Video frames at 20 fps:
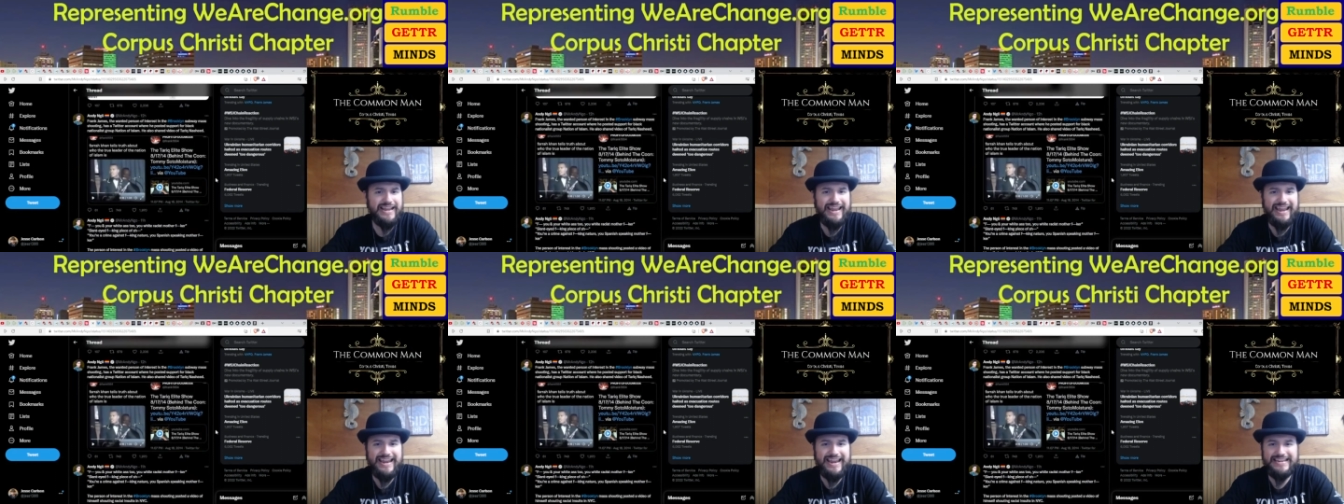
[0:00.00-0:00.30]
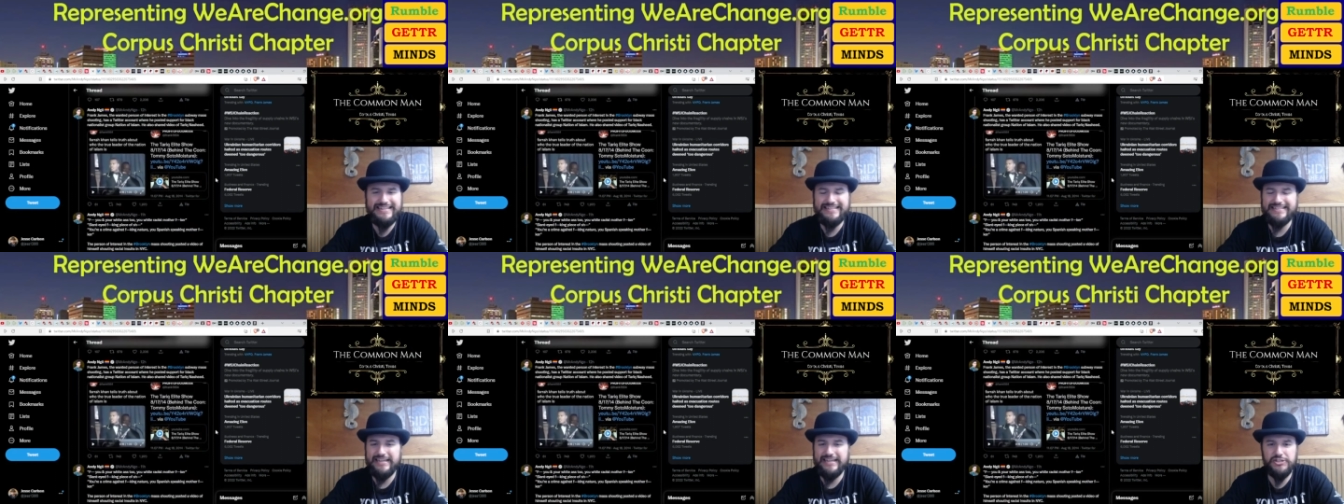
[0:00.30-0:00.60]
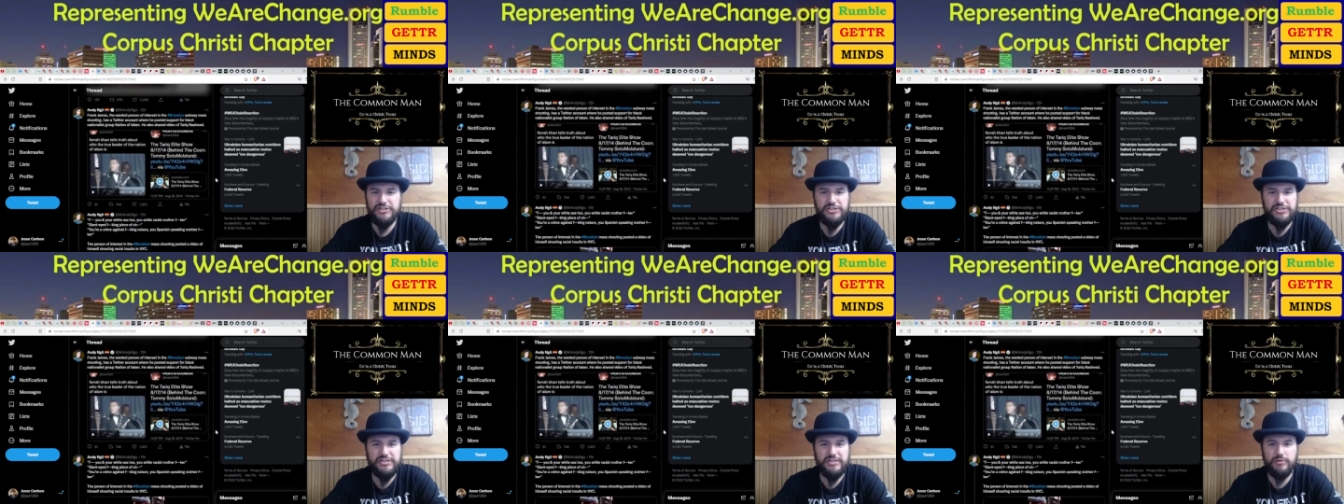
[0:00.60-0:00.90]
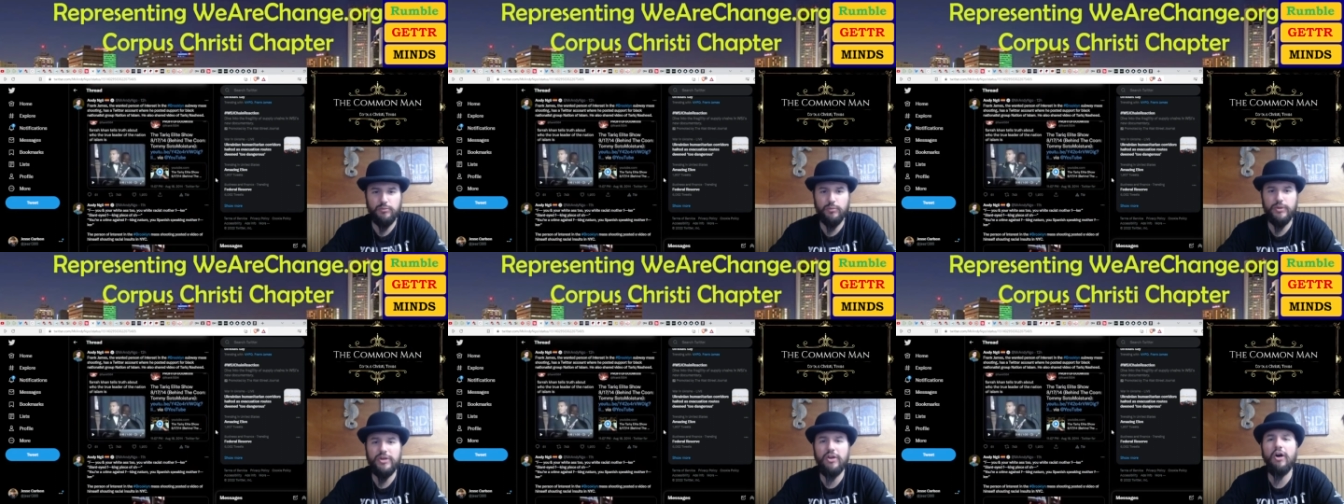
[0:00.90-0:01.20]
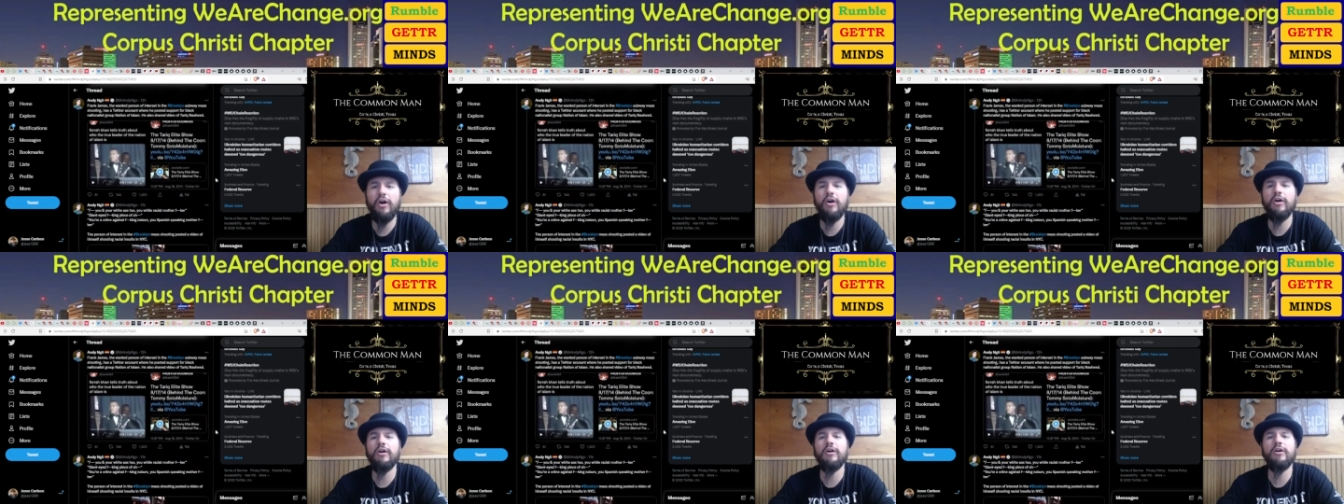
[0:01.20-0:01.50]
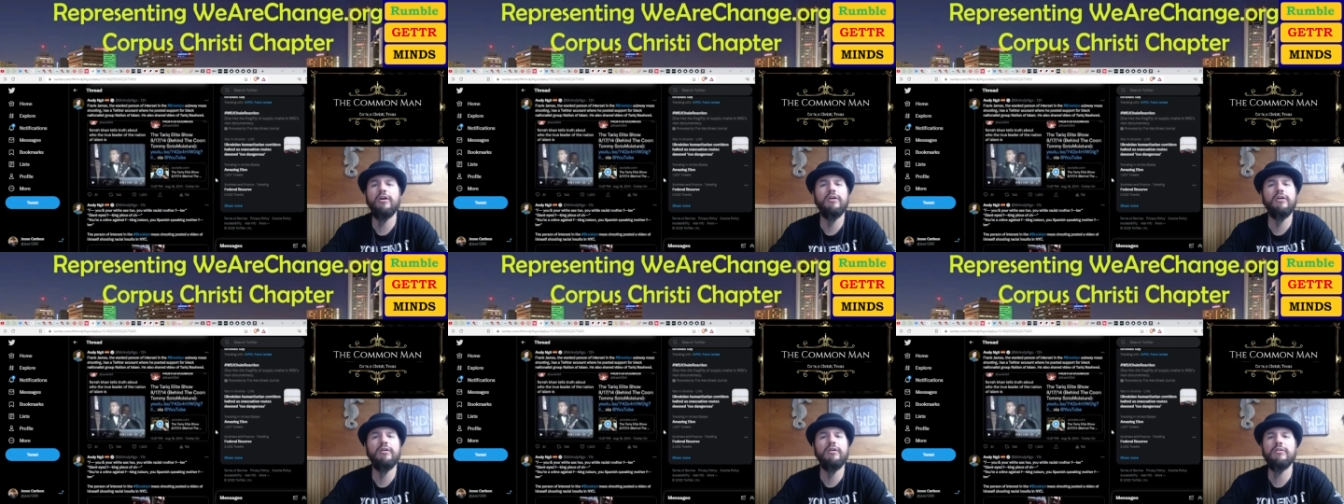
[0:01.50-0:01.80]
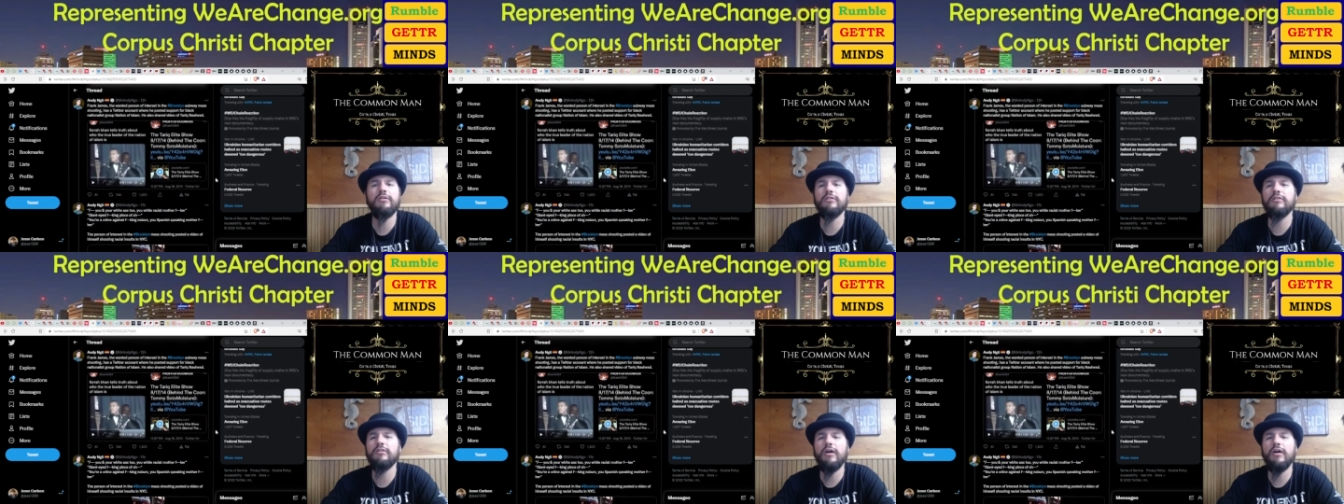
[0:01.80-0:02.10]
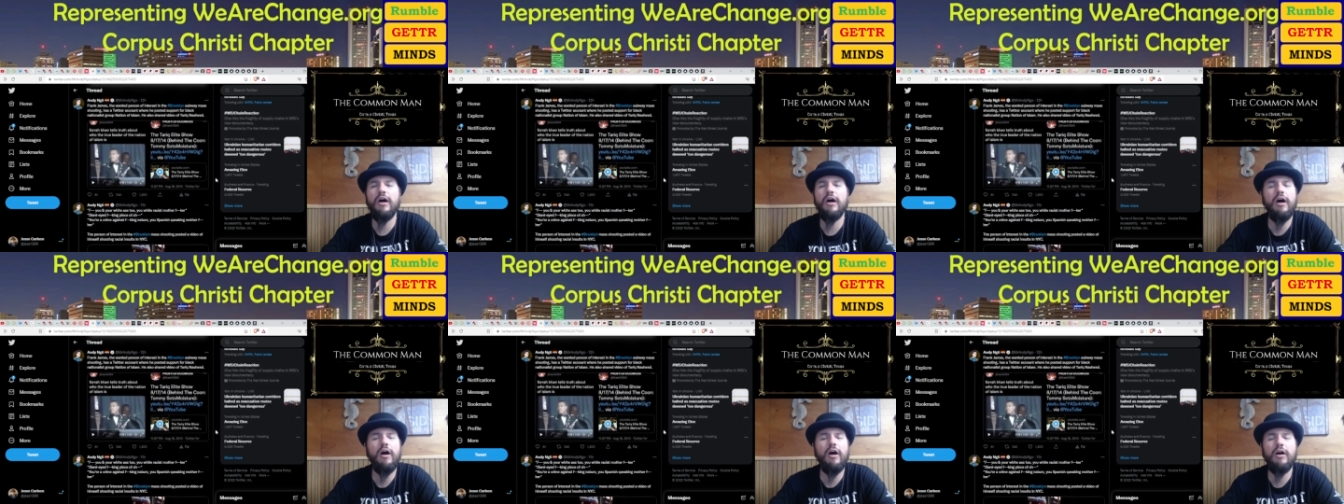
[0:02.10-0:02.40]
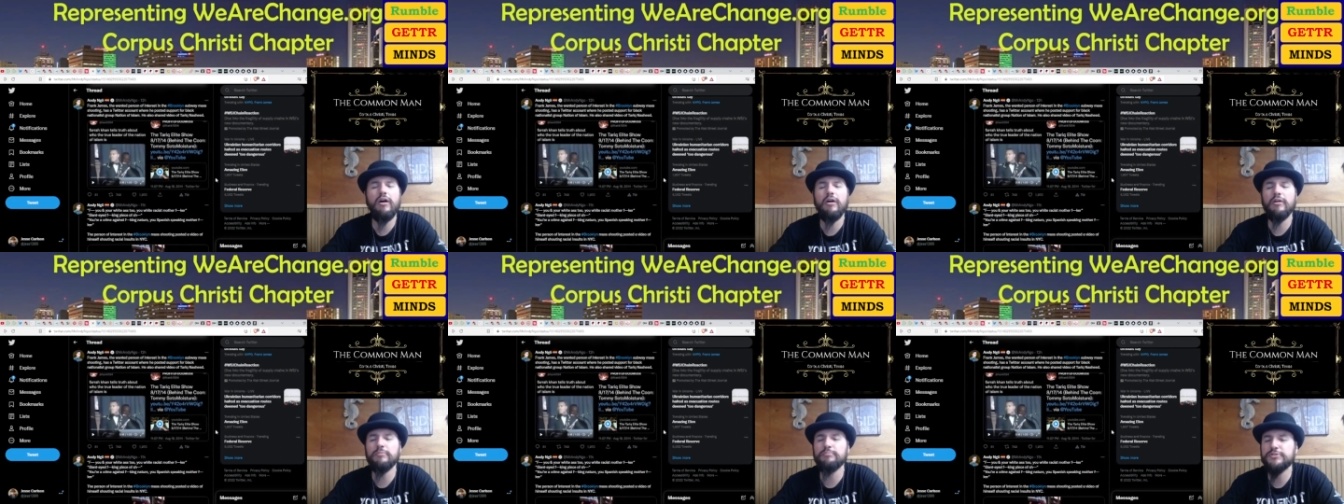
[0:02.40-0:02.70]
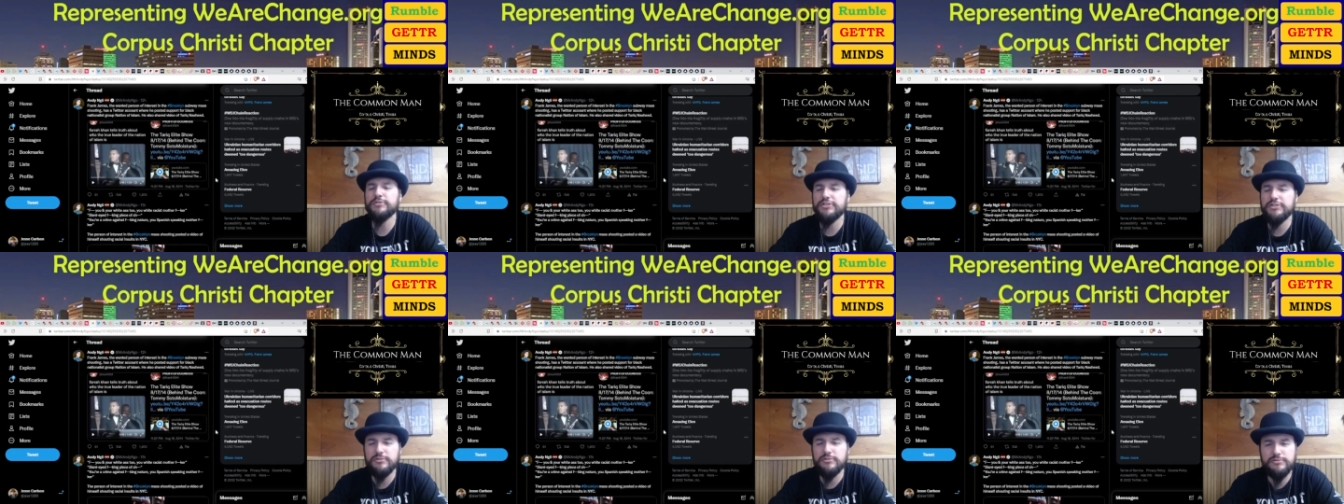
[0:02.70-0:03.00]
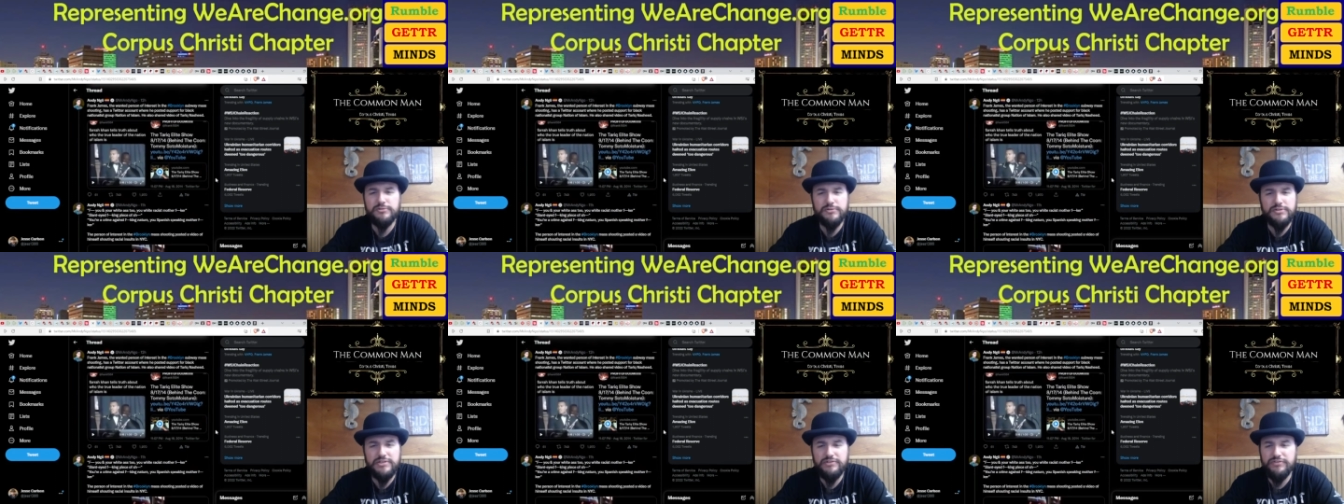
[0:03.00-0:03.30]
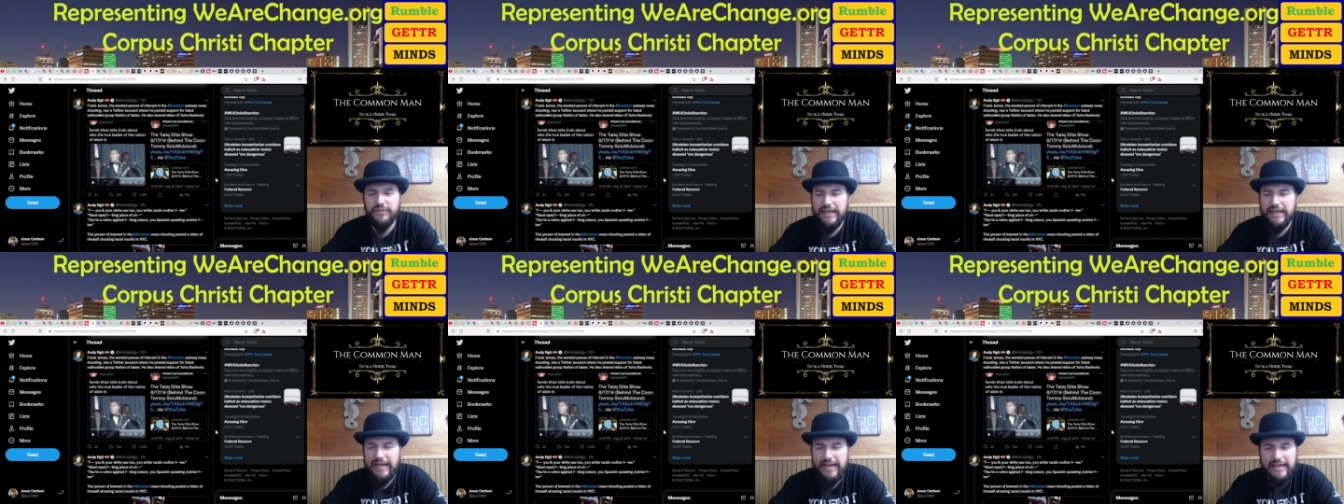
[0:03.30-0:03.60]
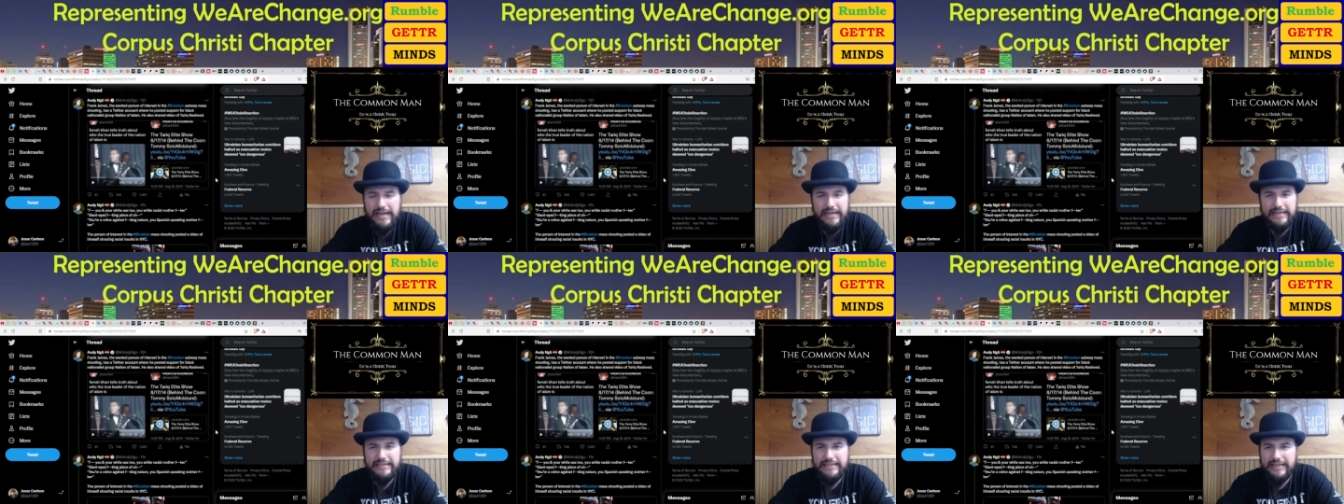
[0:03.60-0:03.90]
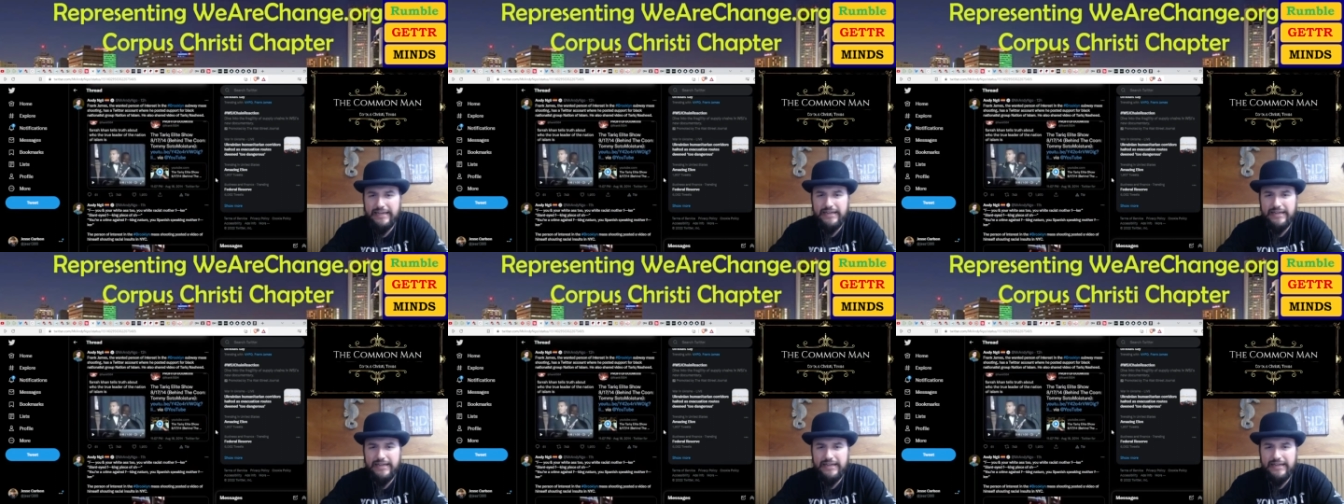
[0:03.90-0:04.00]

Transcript: I hate that shit. We all are children of God,